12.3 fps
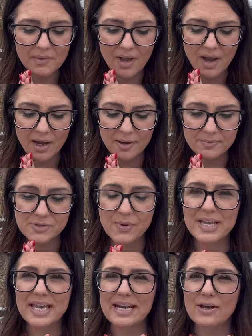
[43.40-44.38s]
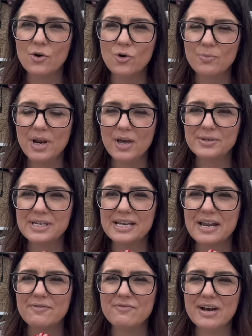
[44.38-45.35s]
so I can get it
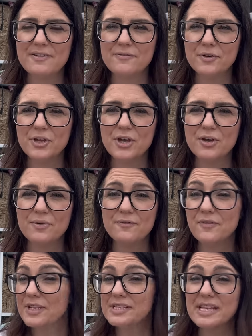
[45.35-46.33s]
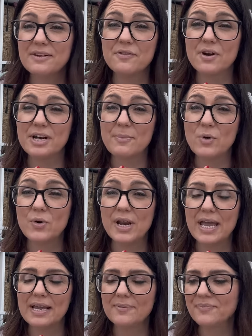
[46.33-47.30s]
uploaded and ready for you first thing Friday
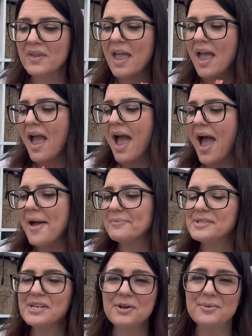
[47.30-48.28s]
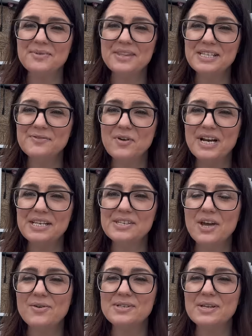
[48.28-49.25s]
morning. So this Friday
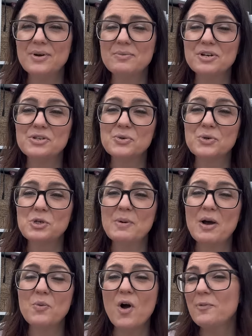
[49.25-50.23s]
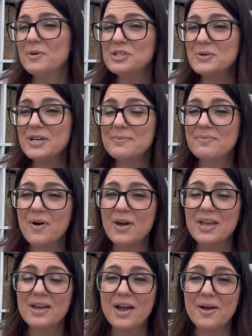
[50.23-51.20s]
sews, I'm going to talk to you about what I've been doing in
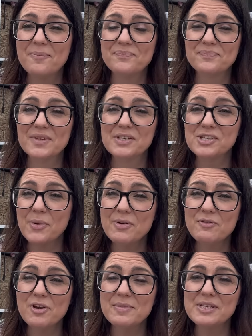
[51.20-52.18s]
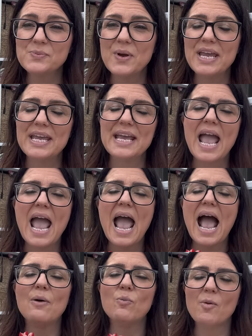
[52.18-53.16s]
my sewing room this week
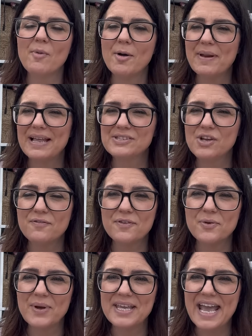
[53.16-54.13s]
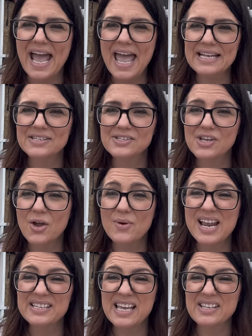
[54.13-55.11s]
and what my plans are for the week ahead. So
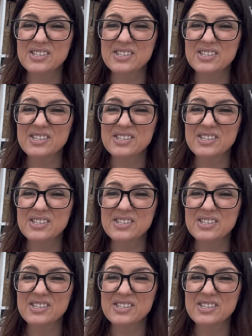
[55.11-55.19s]
let's get